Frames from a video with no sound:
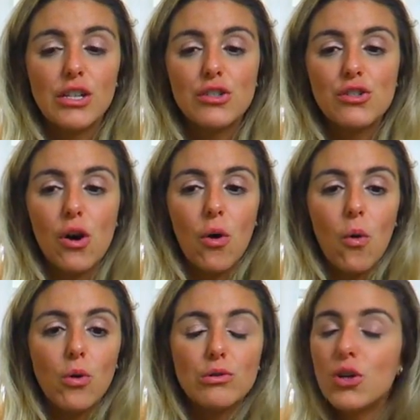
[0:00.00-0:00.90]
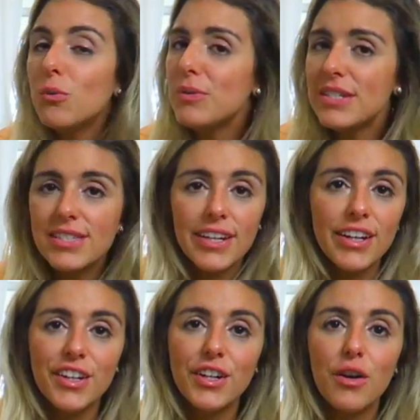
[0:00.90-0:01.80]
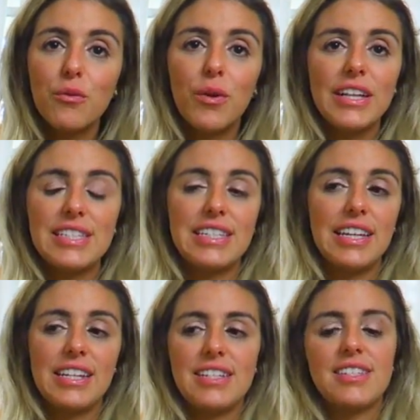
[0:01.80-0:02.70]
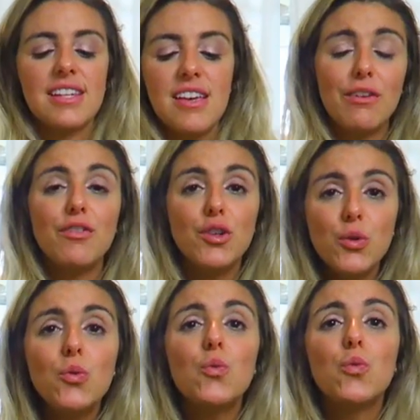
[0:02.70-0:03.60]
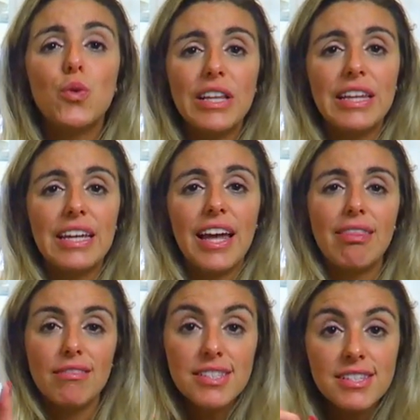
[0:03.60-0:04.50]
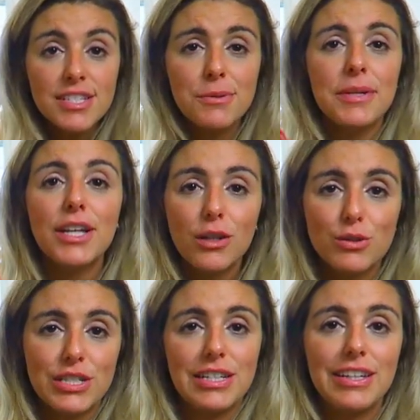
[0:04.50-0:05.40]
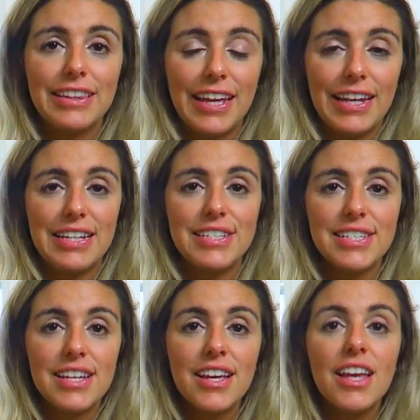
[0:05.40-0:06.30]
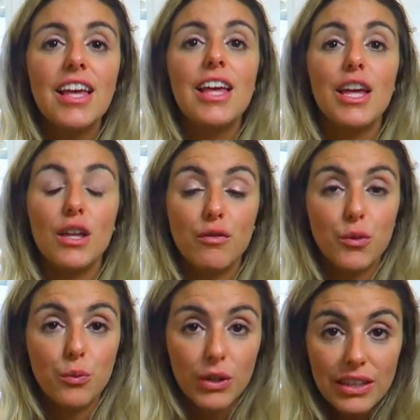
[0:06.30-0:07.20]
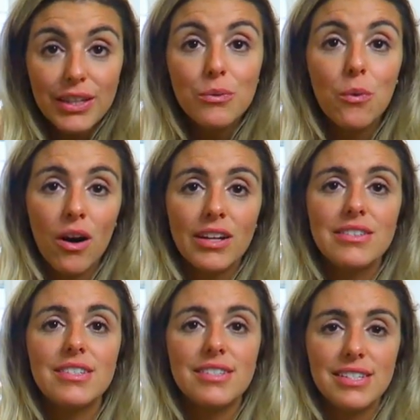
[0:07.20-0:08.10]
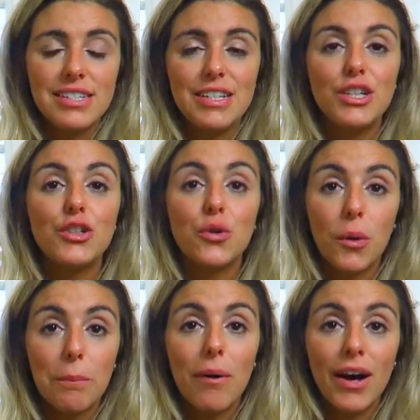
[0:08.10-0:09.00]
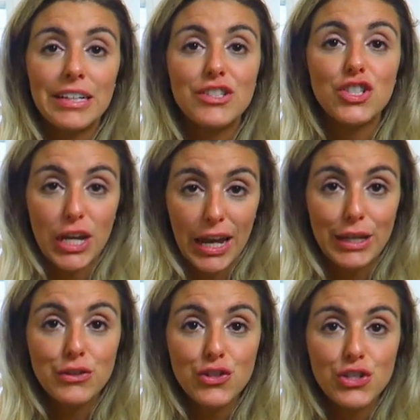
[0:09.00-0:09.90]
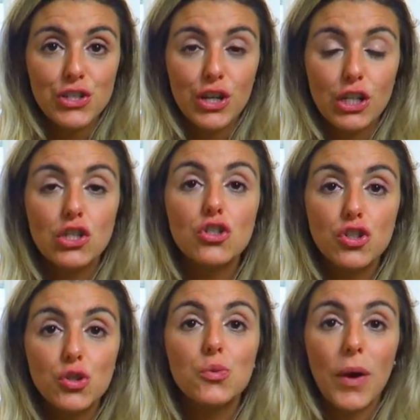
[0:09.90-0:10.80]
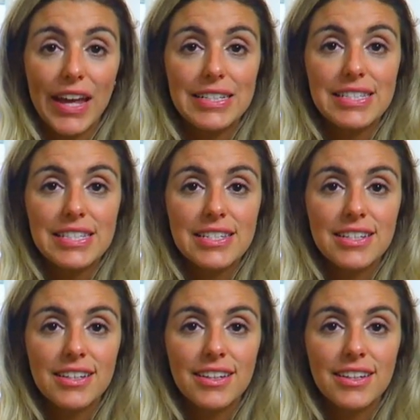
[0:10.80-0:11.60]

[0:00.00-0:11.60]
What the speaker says: So don't be scared of weights, ladies. If you really, and listen to me closely, ladies, if you really want to see your body change, do weights.